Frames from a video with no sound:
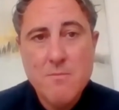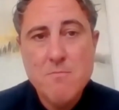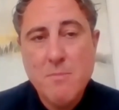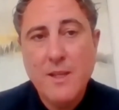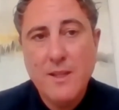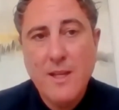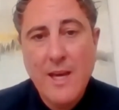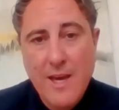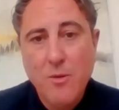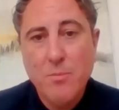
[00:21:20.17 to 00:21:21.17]
might
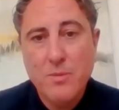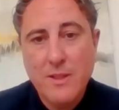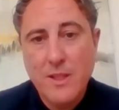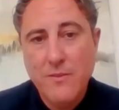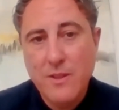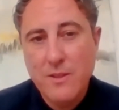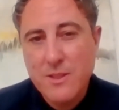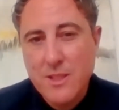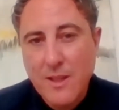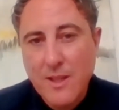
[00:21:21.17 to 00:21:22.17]
help alleviate
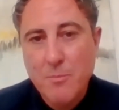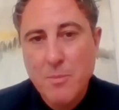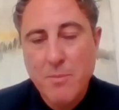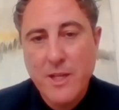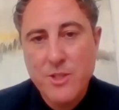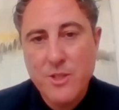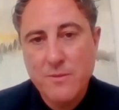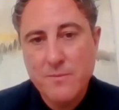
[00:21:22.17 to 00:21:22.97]
just a little bit of pressure.